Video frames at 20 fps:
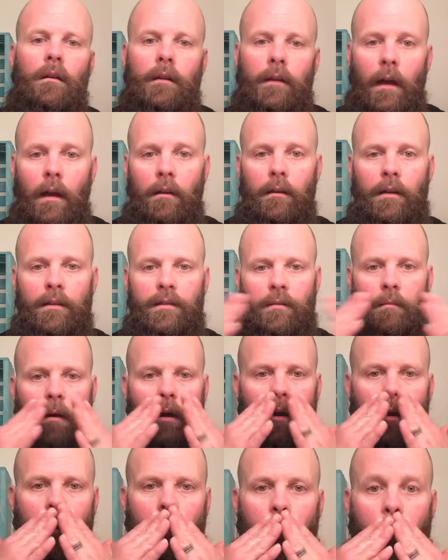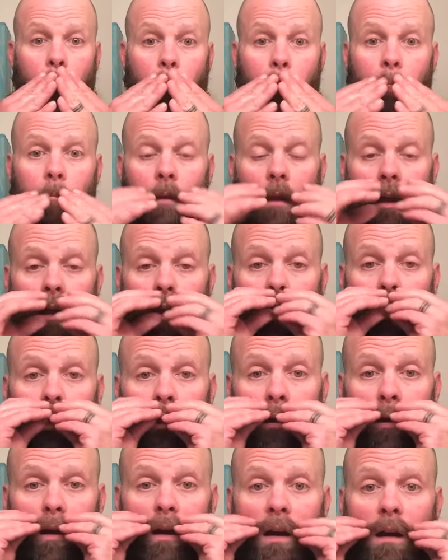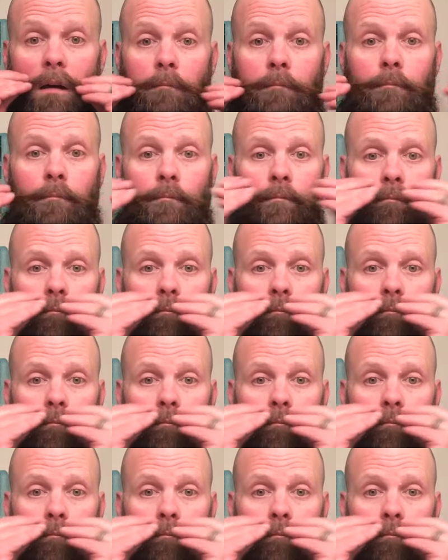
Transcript: yeah, that's about it. And